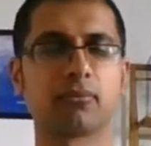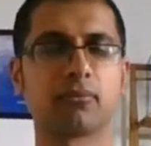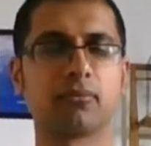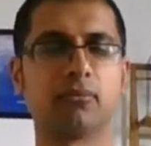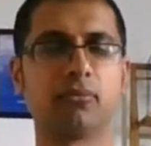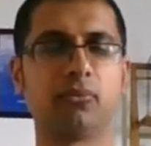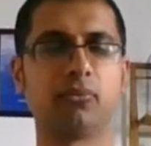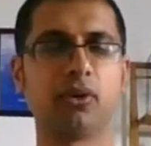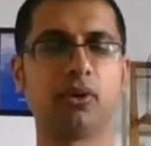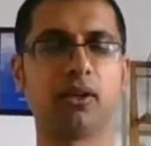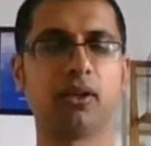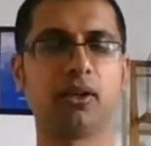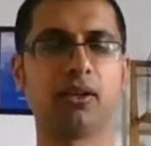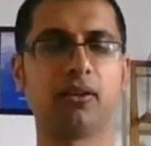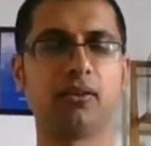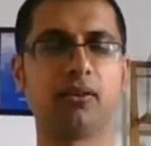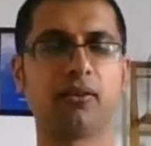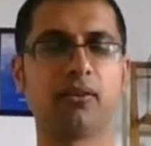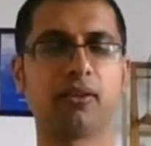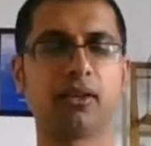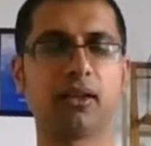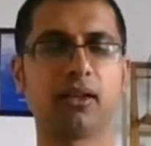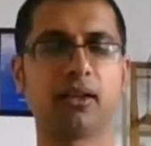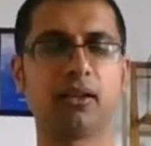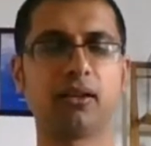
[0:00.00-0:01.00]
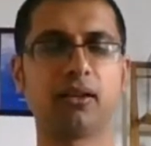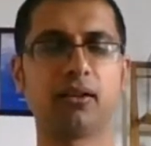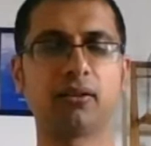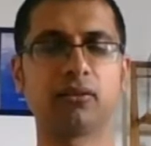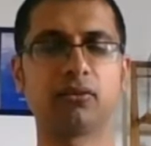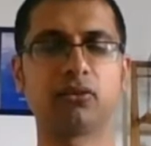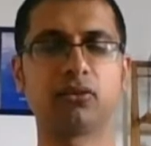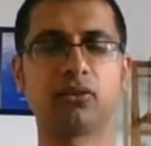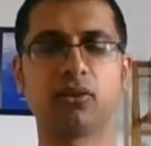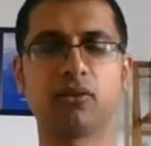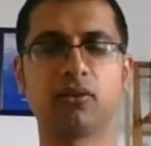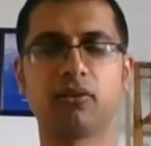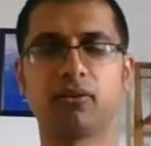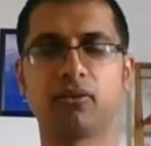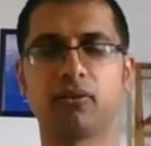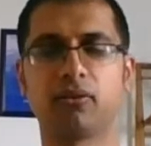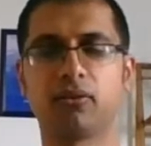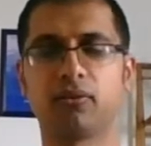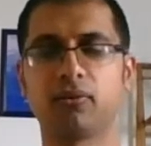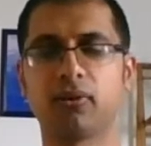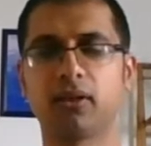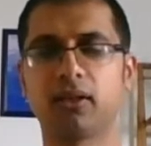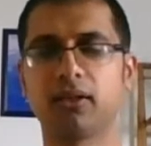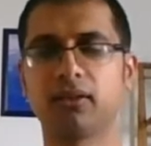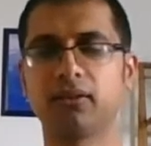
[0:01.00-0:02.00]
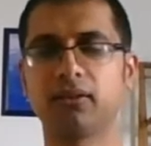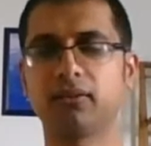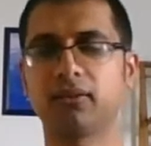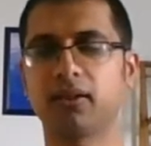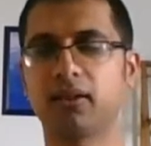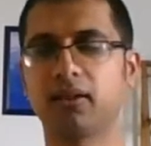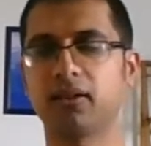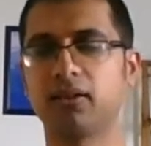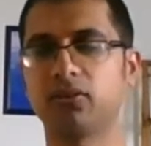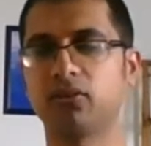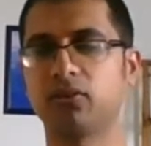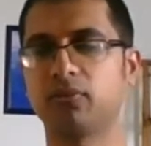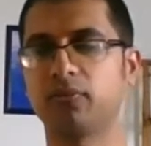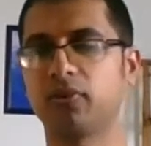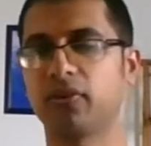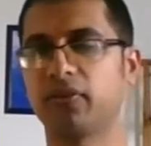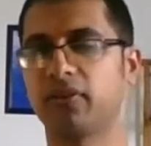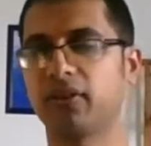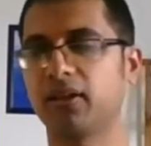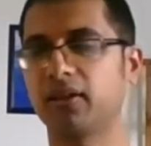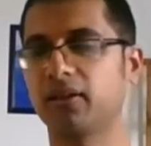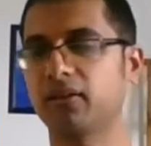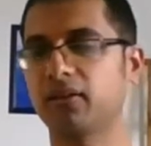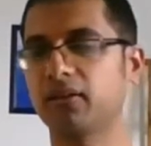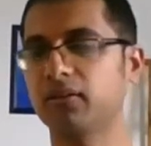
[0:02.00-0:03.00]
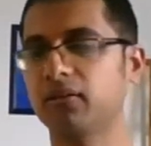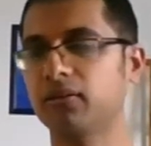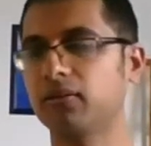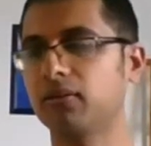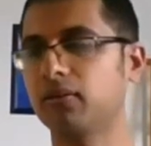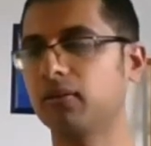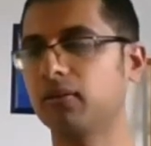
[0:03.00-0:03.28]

Breathe out, turn to the right as you breathe out.